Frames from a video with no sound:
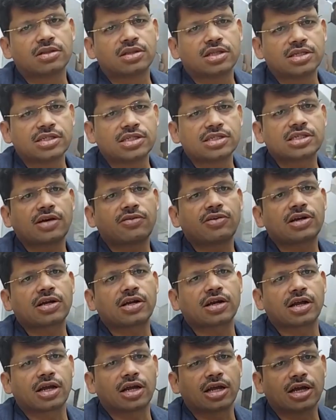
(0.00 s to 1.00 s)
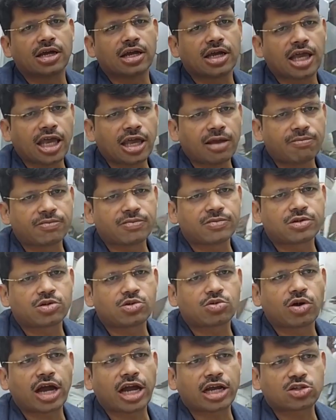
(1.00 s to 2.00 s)
This is our aim,
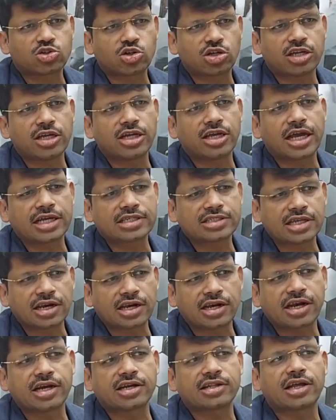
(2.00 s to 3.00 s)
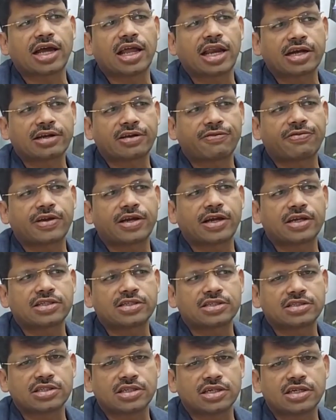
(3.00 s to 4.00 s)
to actually accelerate the
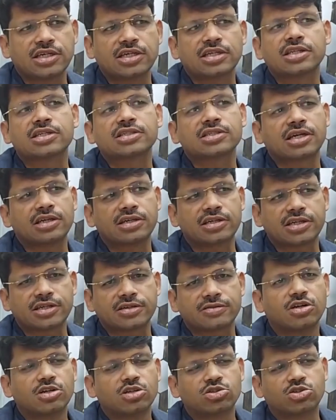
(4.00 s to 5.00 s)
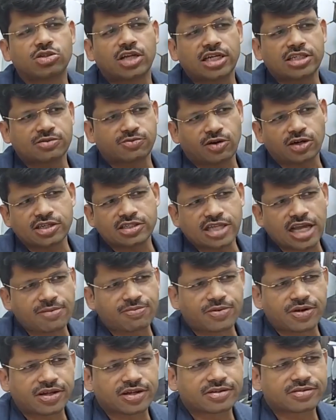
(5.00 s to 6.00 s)
electrification journey in this country. So that's what is
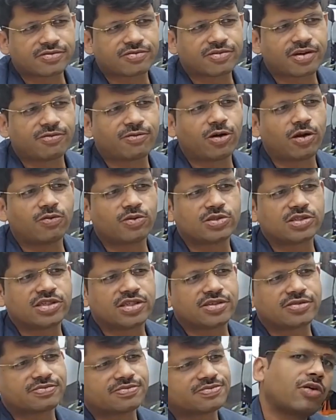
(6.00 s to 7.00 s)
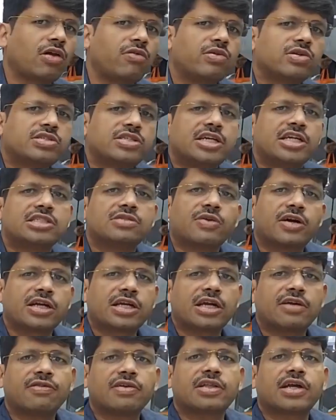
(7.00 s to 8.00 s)
happening. From Volvo CE. Volvo CE is
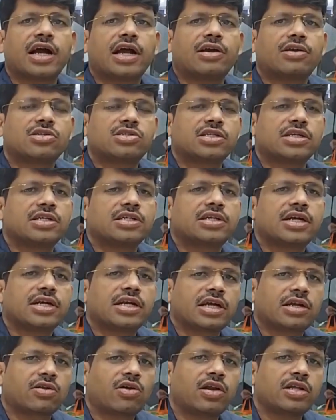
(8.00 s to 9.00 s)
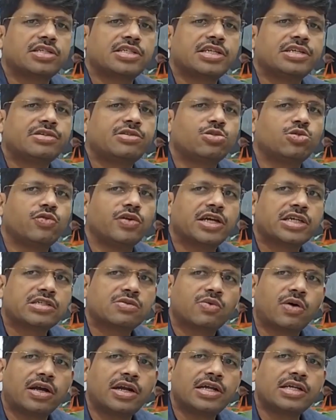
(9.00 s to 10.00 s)
working with hydrogen technology in 2
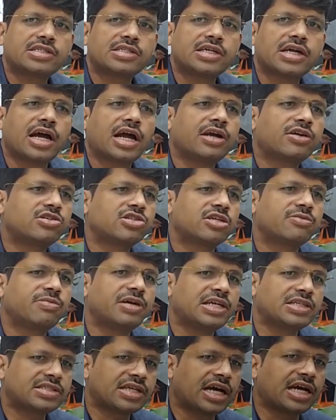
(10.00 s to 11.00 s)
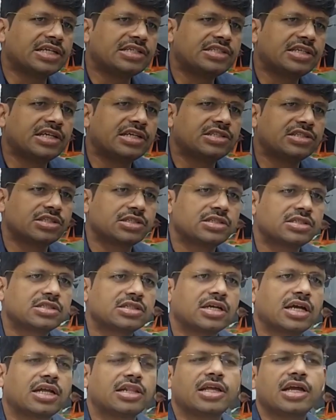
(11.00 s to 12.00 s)
ways. One is the hydrogen-based IC
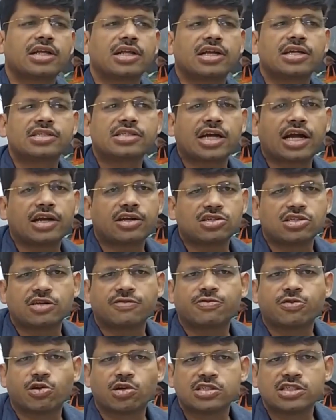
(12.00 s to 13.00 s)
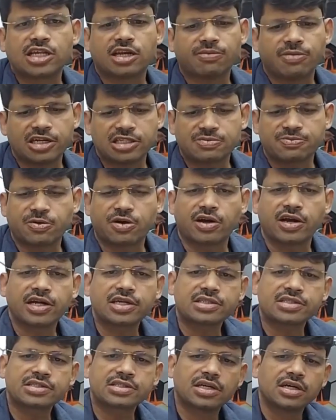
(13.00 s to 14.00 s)
engines, and the other is hydrogen fuel cell-based
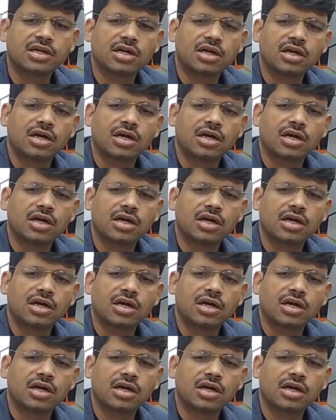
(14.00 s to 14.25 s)
products.